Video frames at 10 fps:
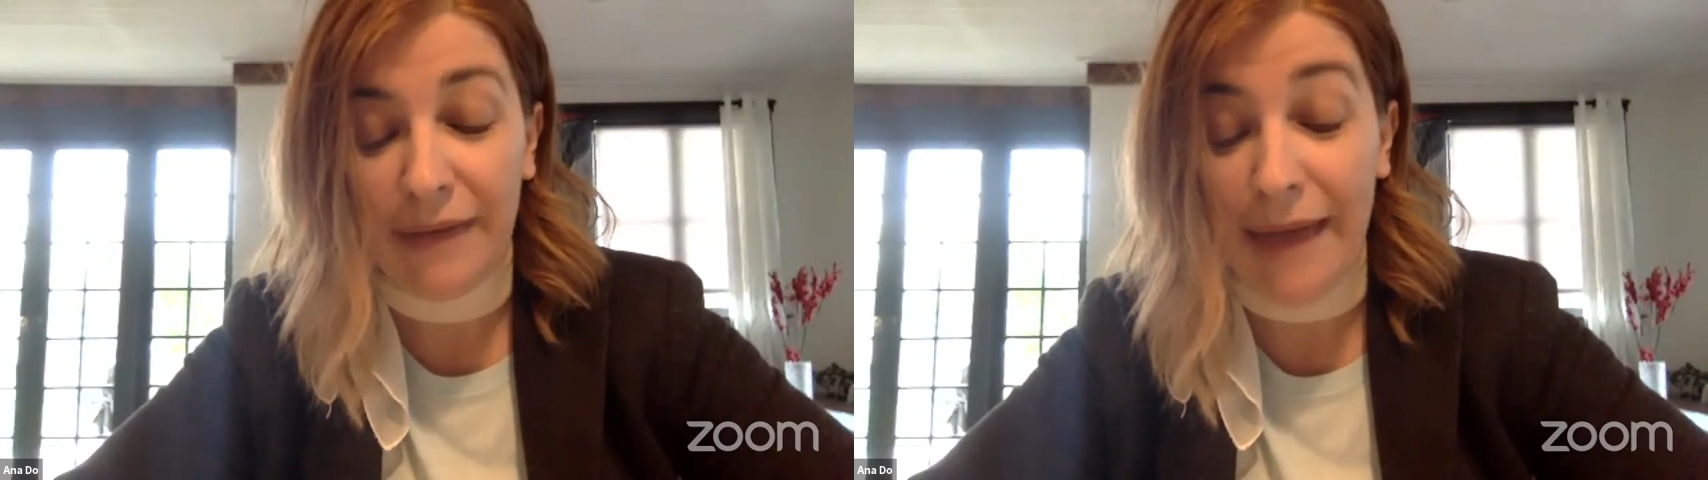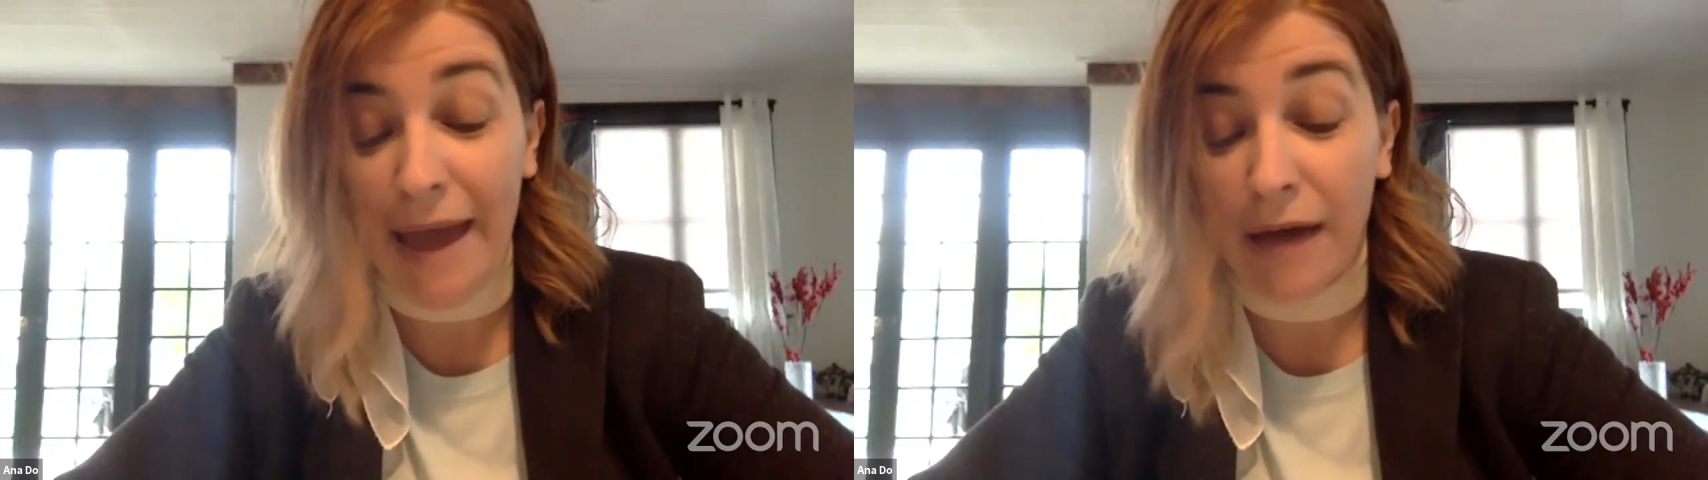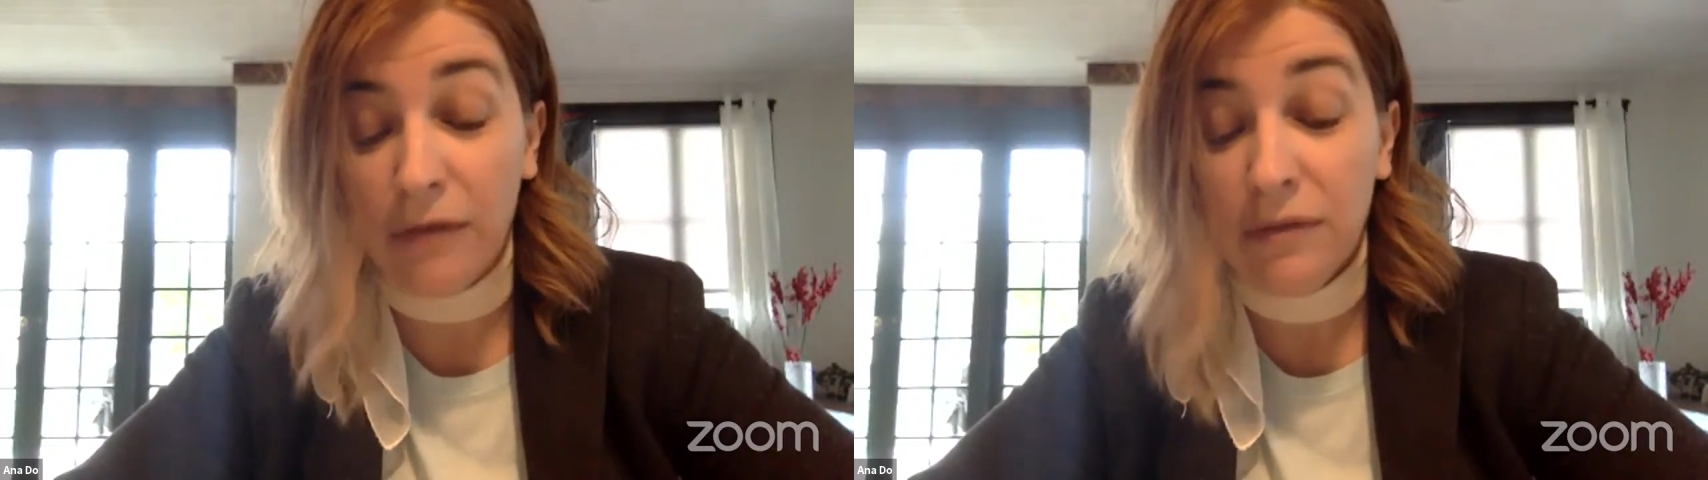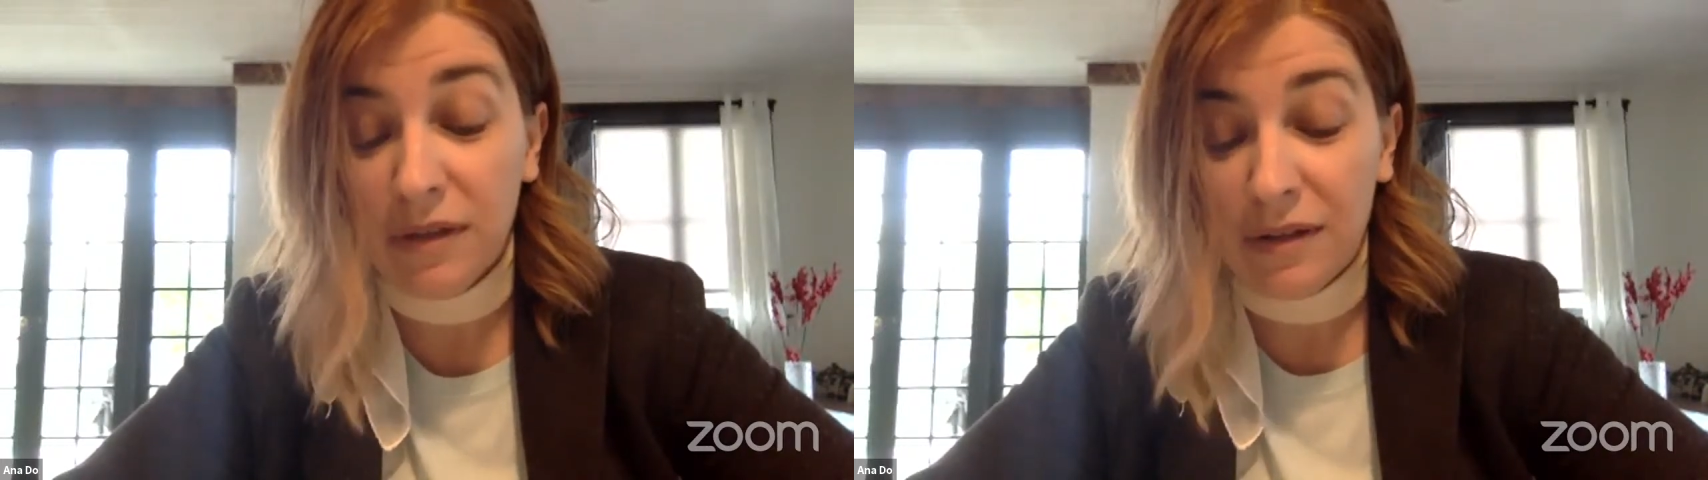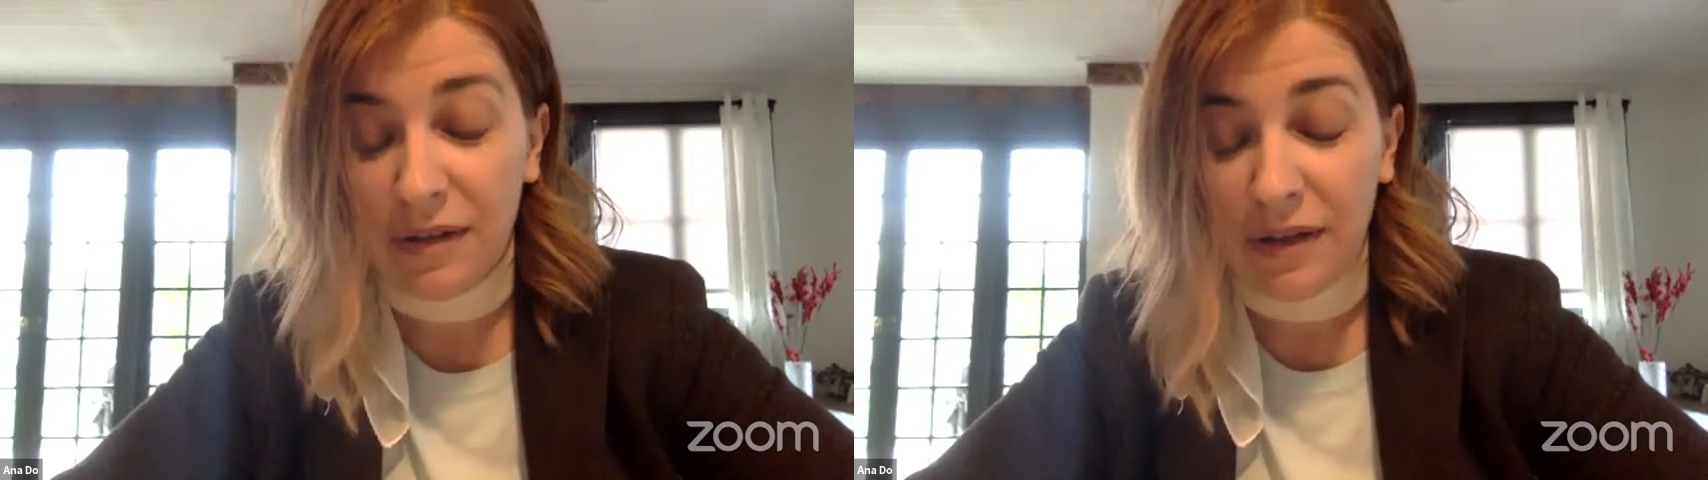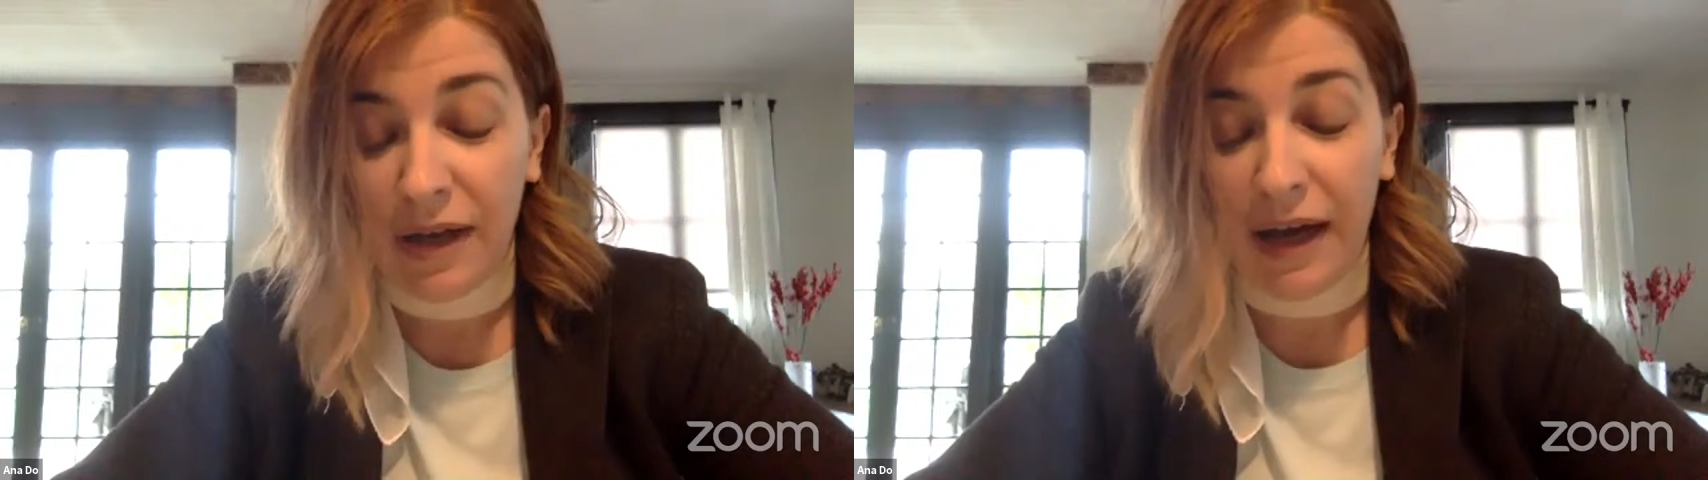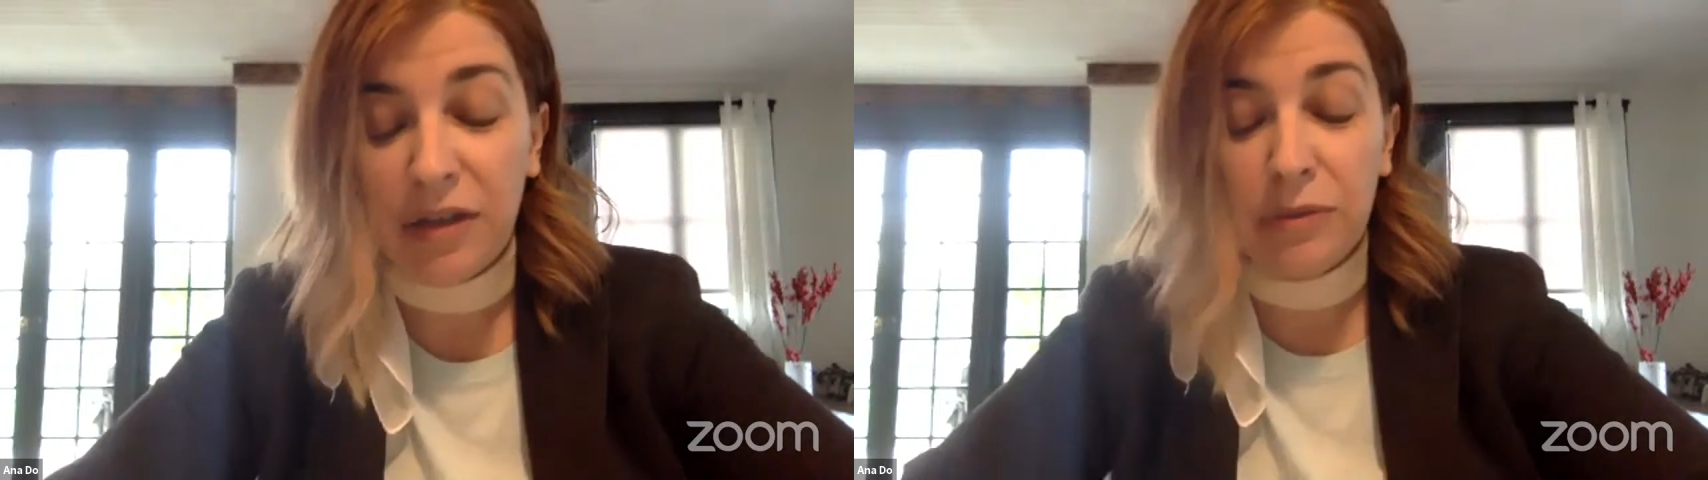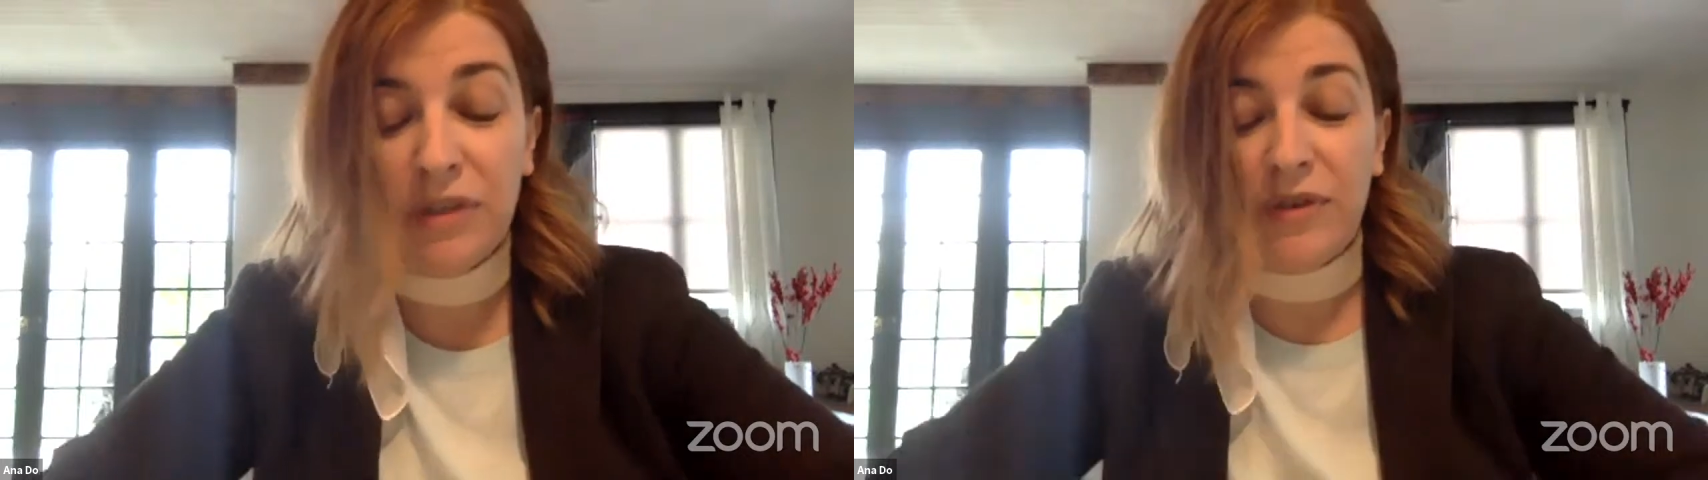Now, how do we